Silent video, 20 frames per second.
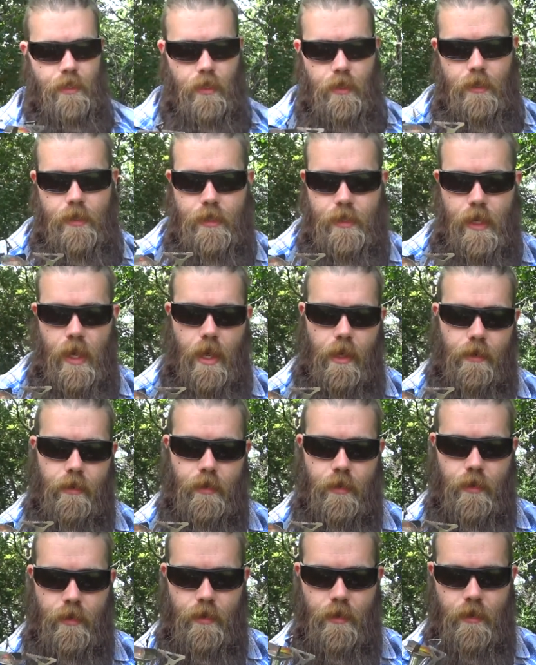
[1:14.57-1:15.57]
little
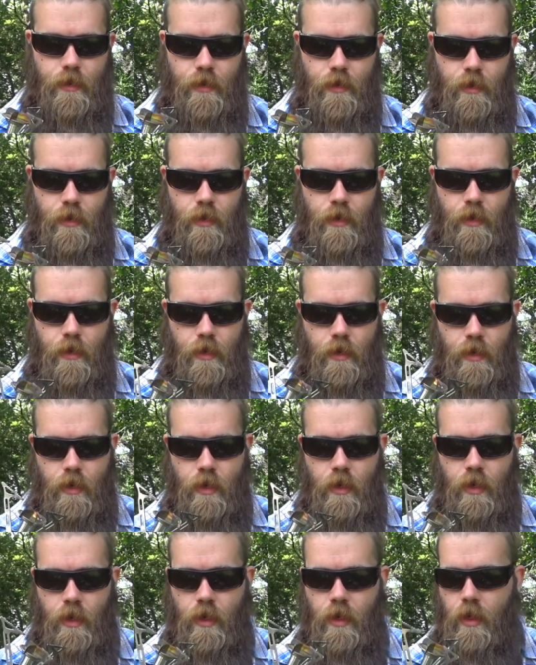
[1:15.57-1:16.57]
set,
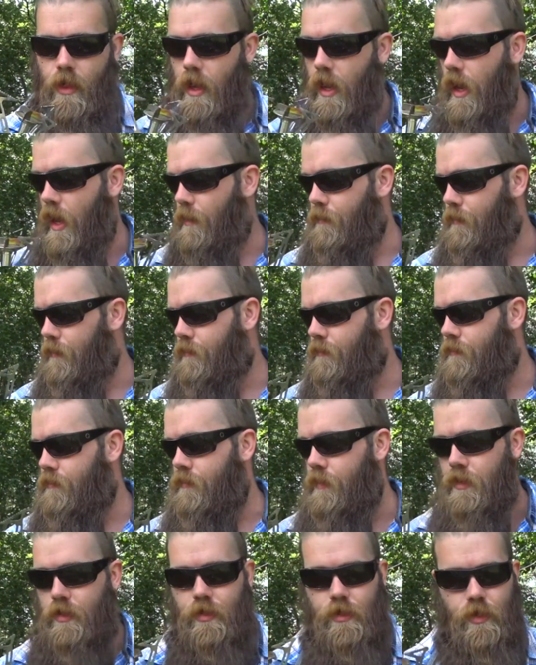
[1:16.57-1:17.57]

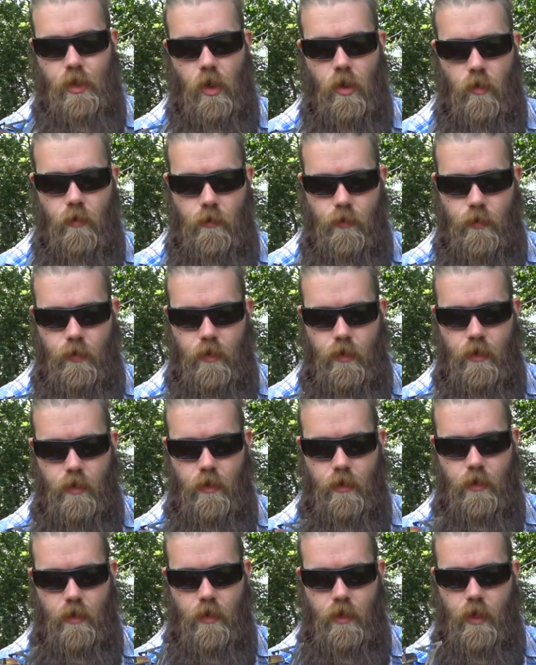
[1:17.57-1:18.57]
the stove,
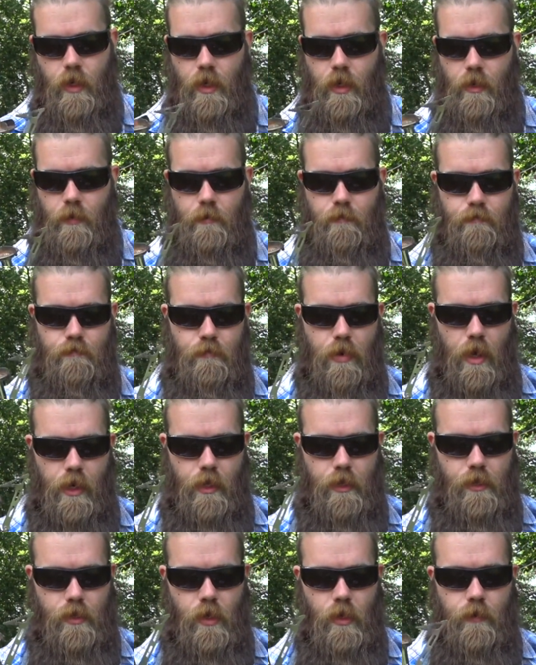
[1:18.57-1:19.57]
the
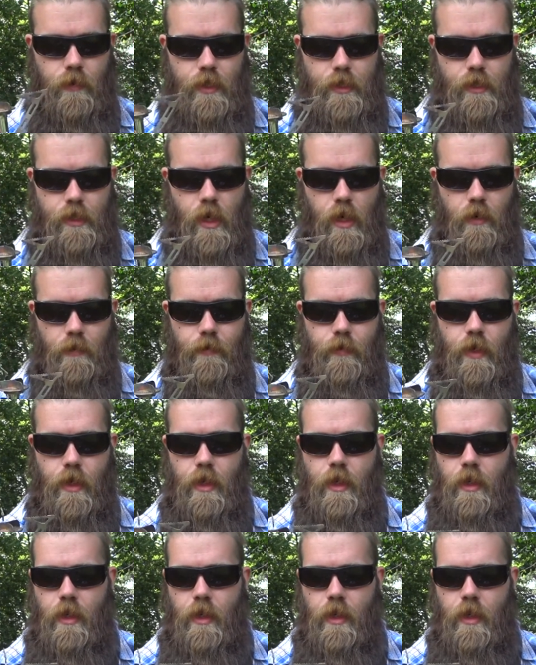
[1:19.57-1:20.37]
pocket stove itself,